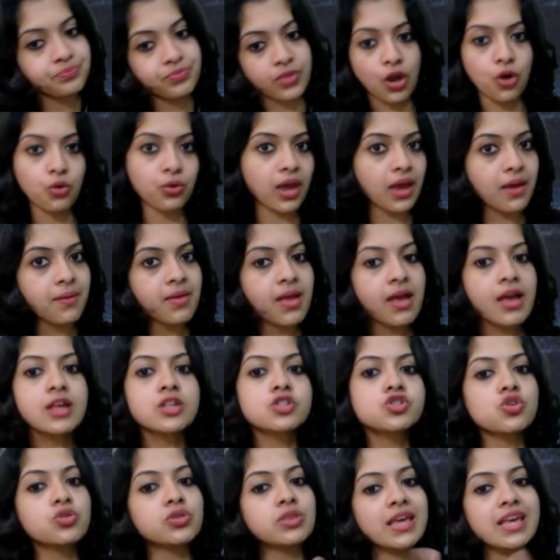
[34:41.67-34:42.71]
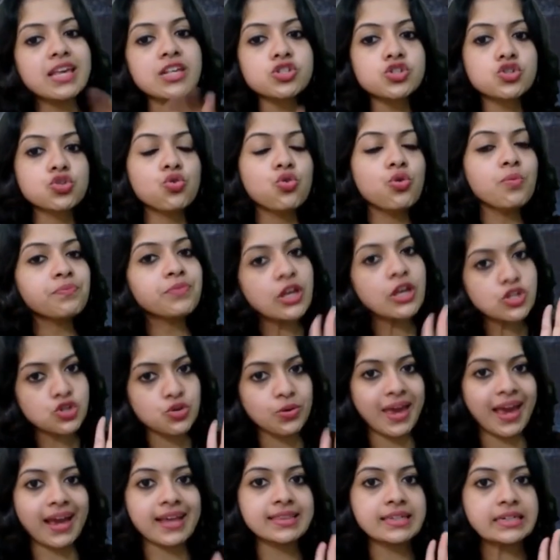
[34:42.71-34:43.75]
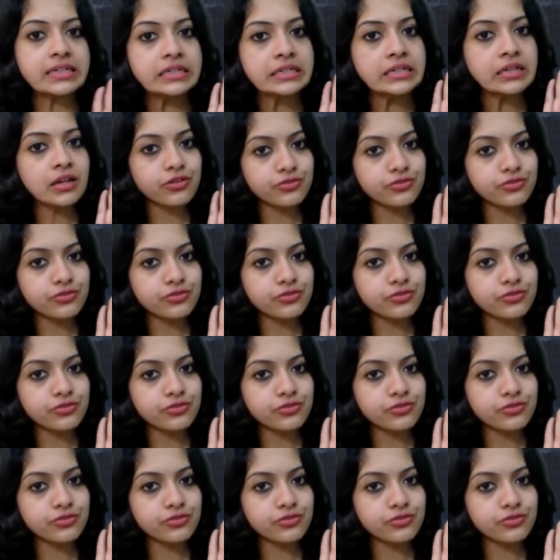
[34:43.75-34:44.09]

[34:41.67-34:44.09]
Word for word: Okay, so these two together